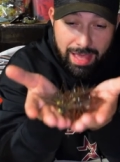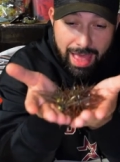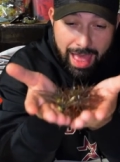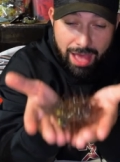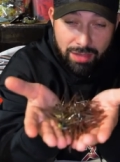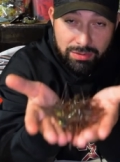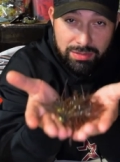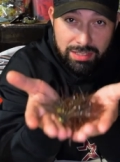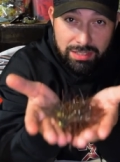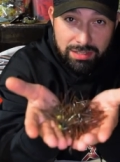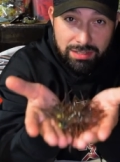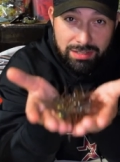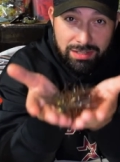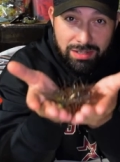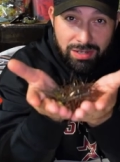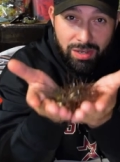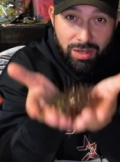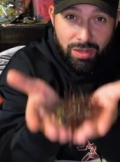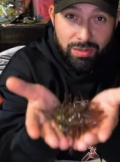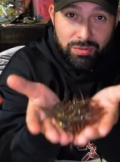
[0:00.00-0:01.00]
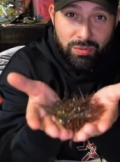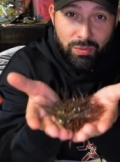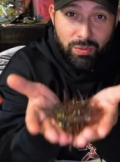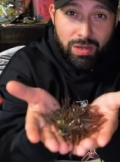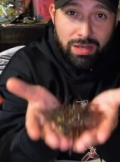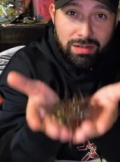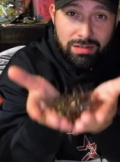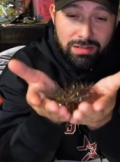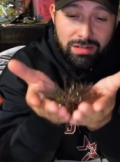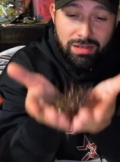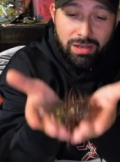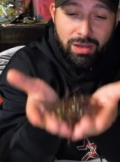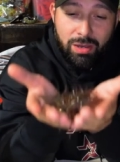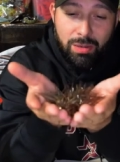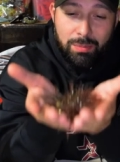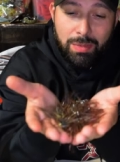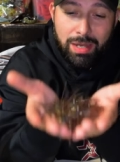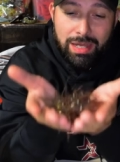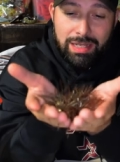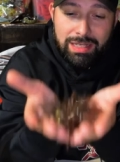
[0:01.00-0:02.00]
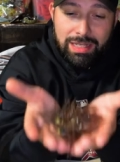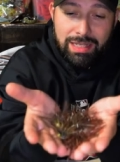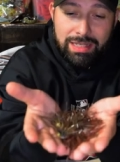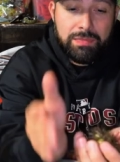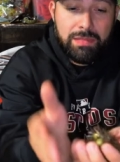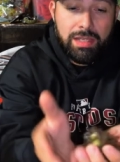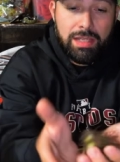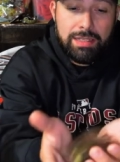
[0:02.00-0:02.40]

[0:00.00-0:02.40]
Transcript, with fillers: out there on the water on my lake.